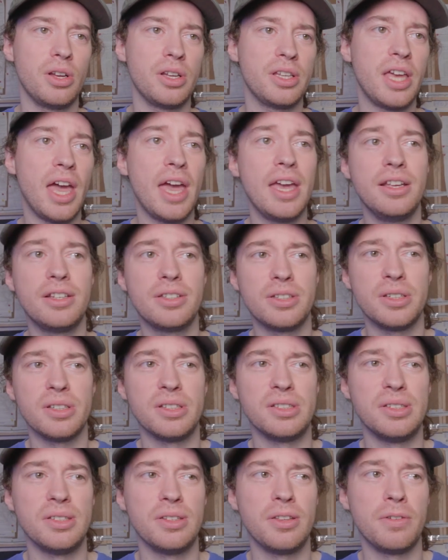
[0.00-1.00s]
cater
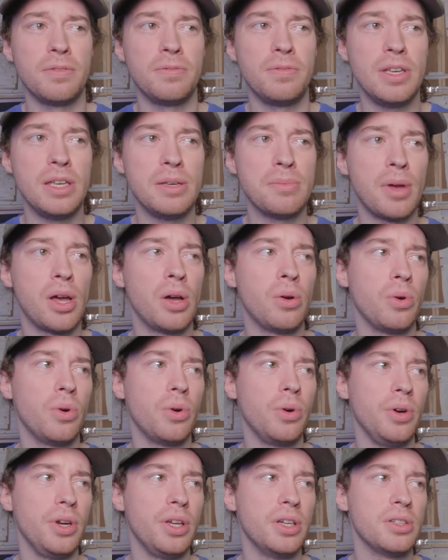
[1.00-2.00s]
to the female
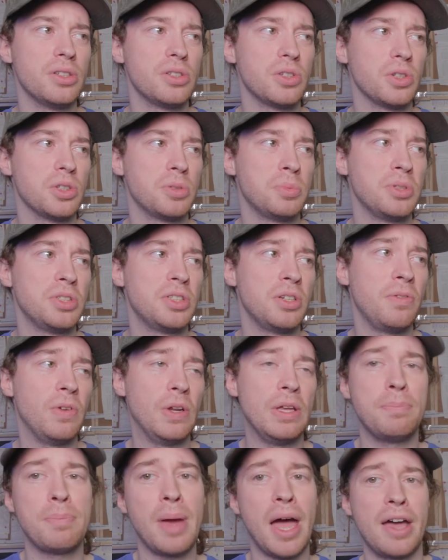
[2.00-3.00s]
audience, or
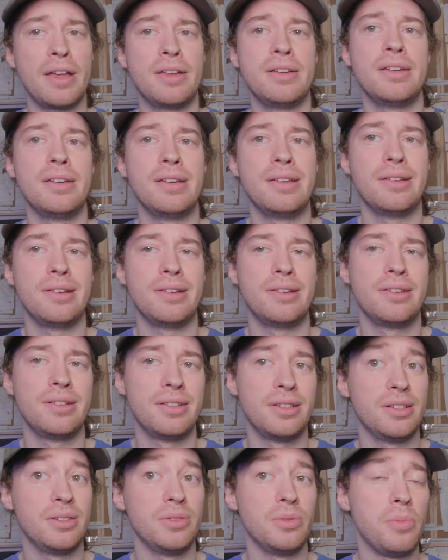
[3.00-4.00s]
specifically pander
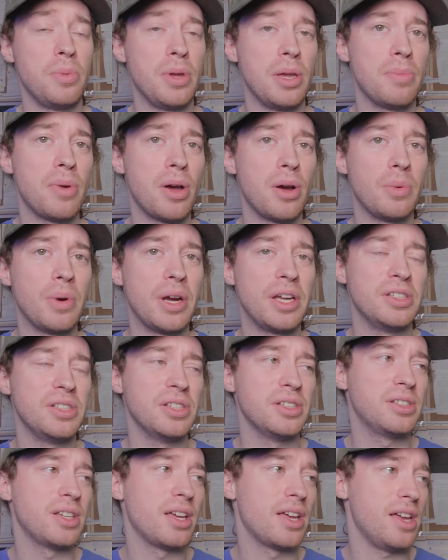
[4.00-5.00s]
would be a better way
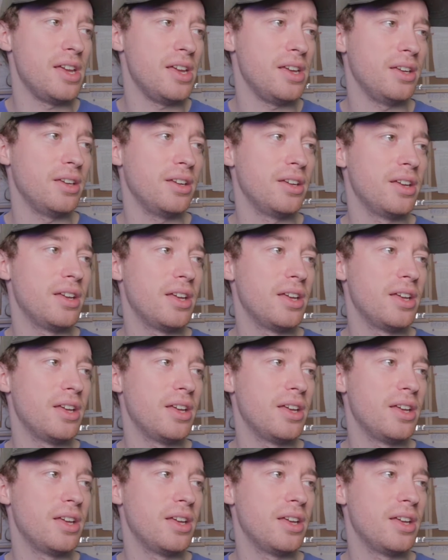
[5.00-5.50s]
to say,